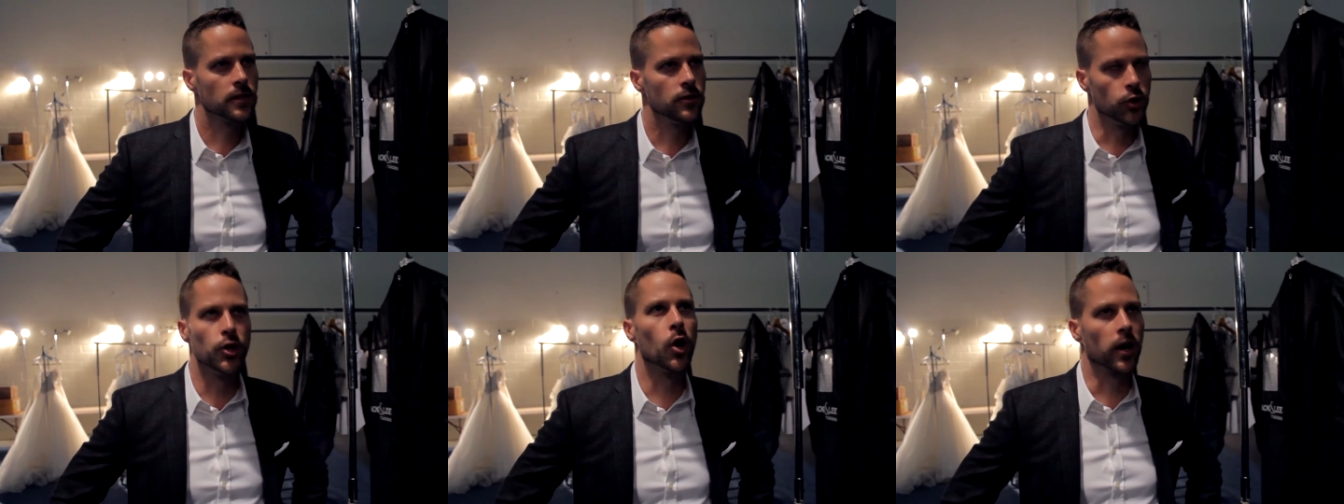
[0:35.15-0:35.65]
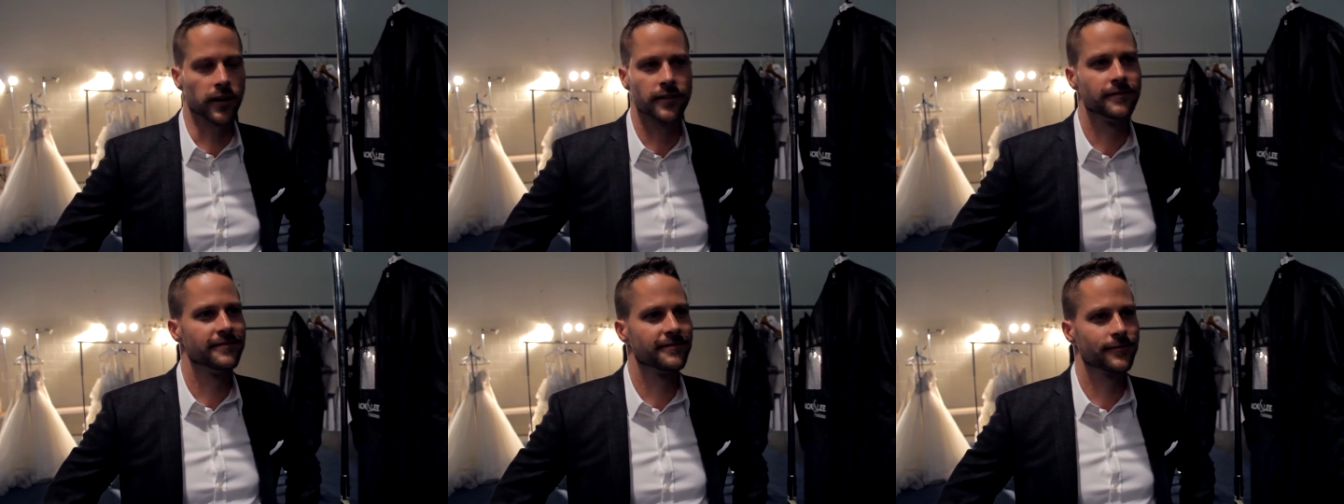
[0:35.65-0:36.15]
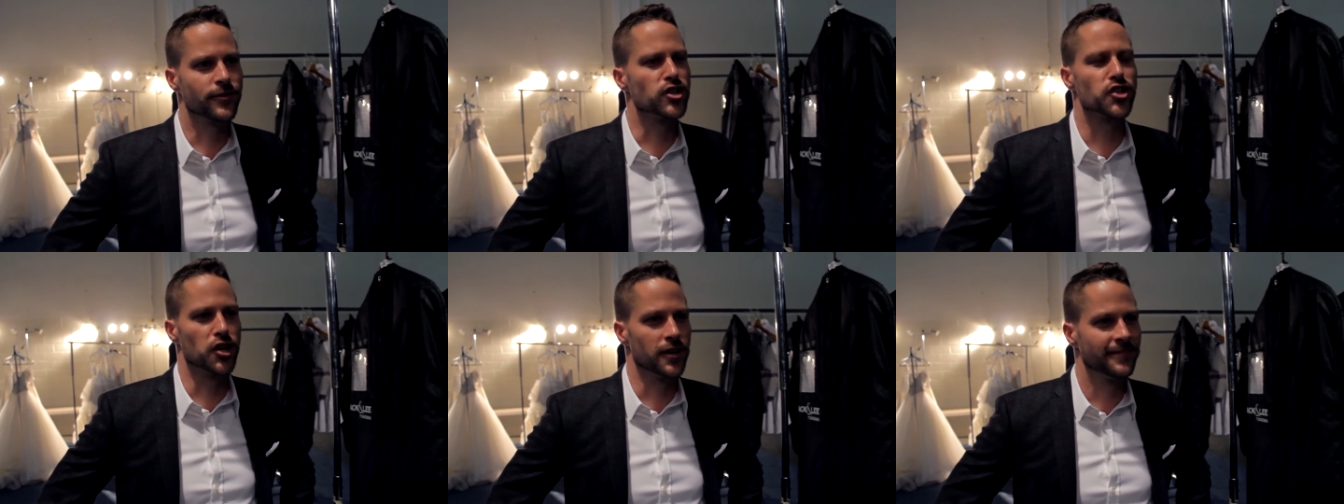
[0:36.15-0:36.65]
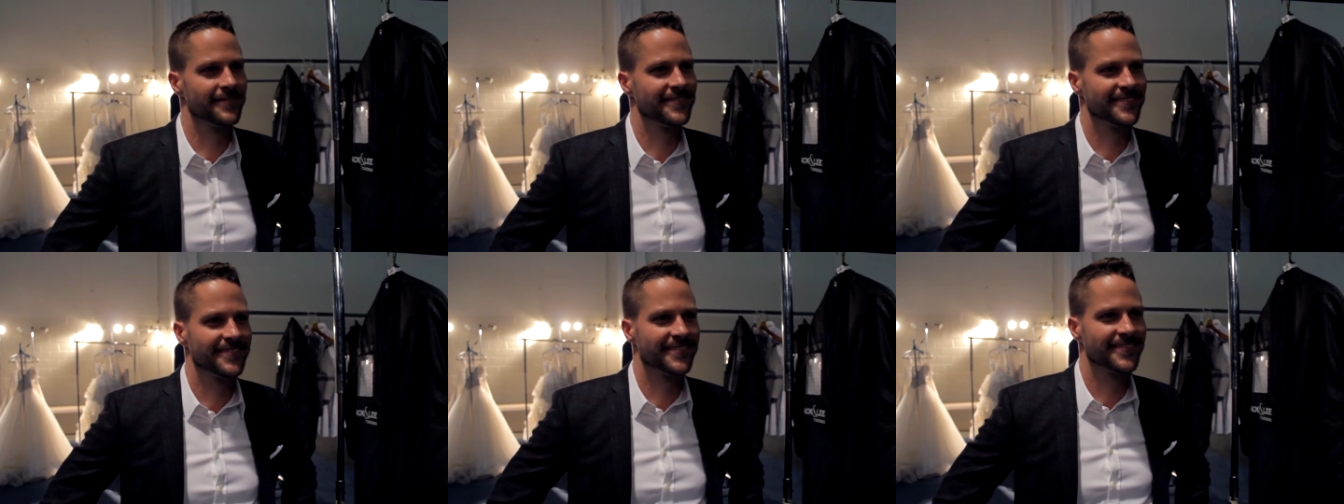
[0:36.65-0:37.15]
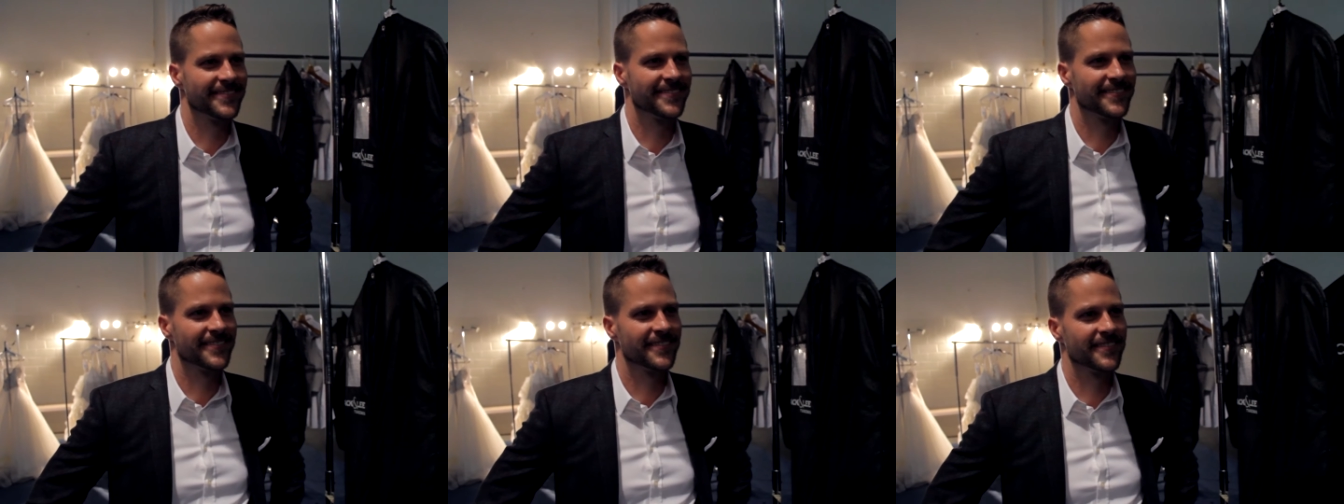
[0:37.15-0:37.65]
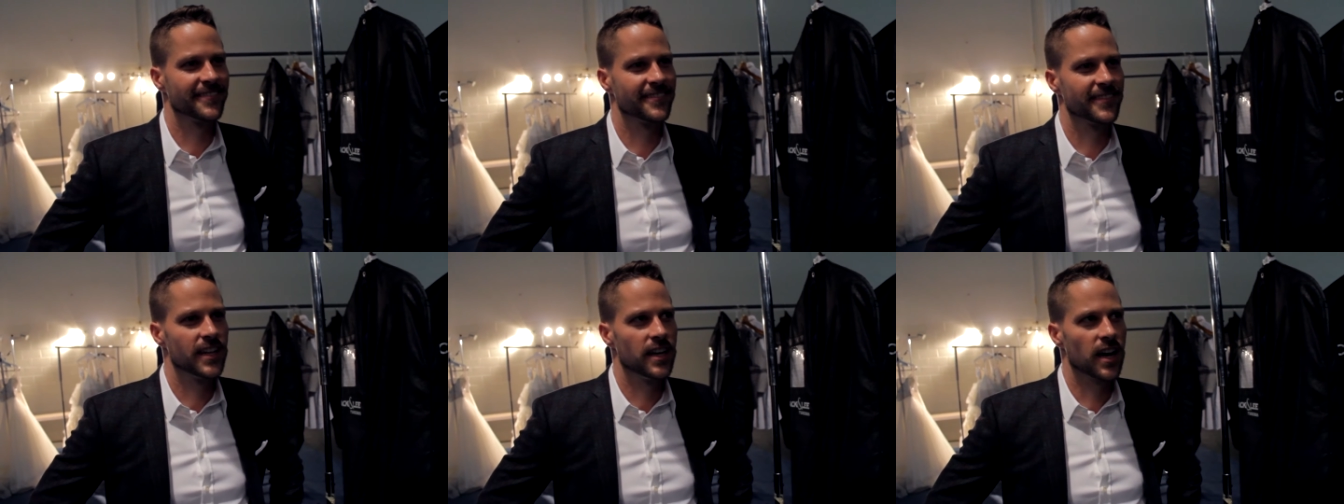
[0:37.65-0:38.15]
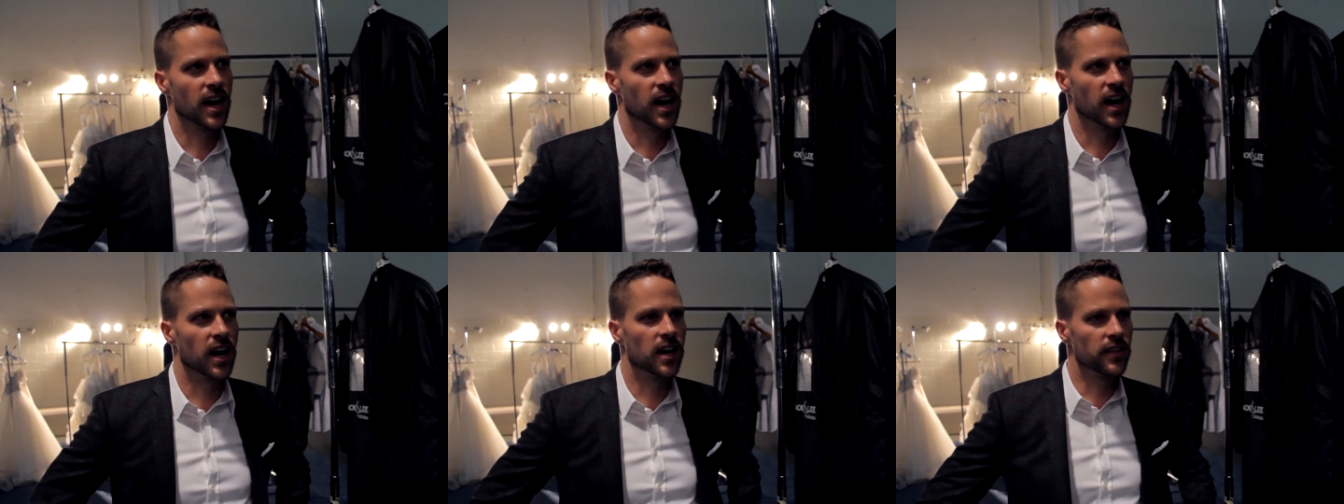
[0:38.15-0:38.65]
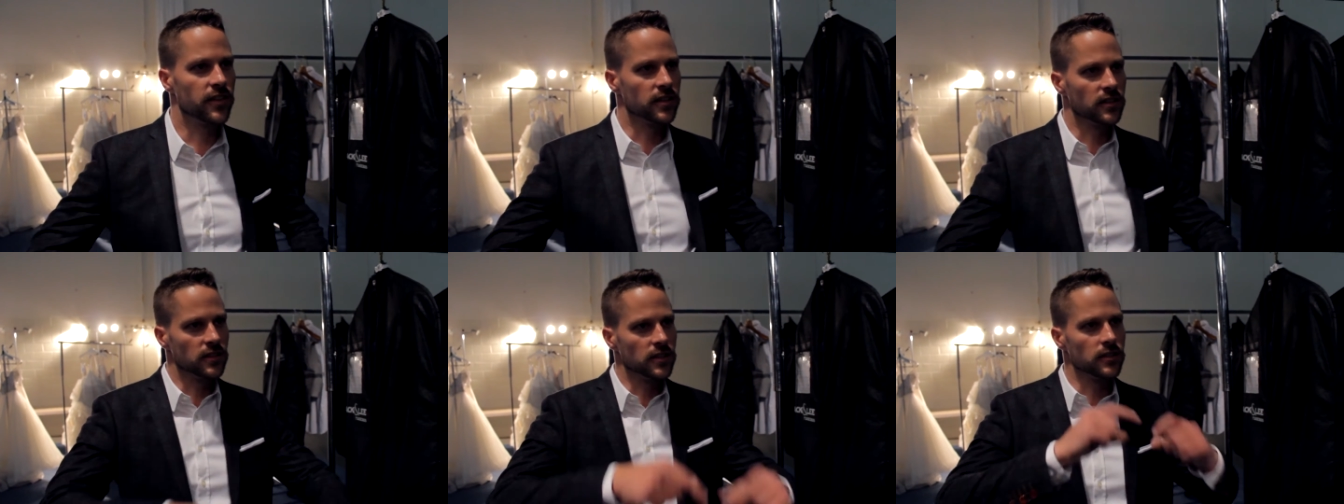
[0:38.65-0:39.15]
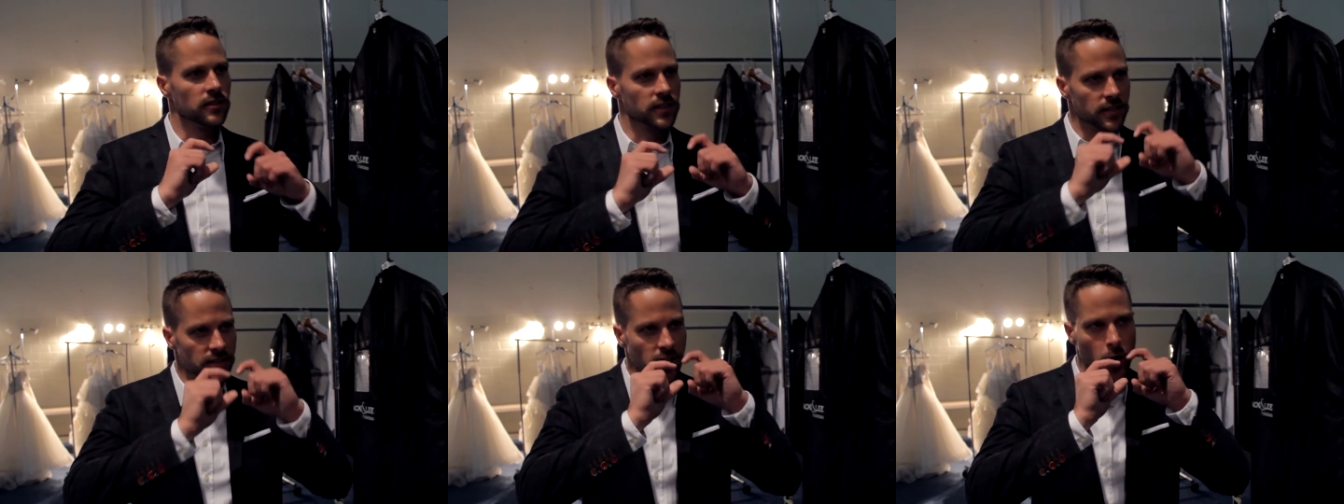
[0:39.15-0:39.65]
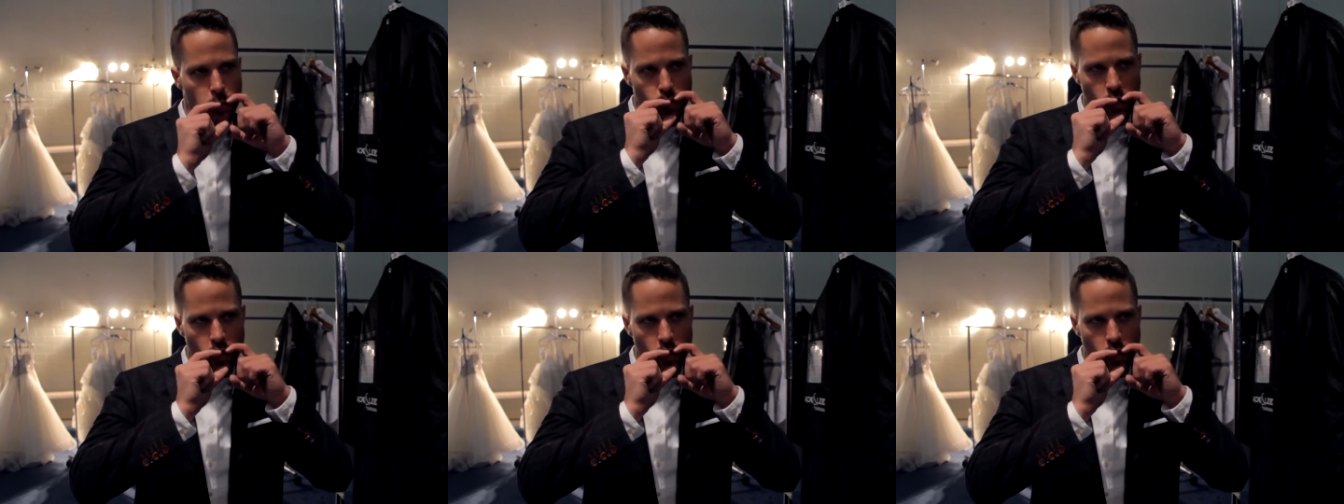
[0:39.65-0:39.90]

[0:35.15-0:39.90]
New York, for sure favorite emoji? Uh, the little kissy heart.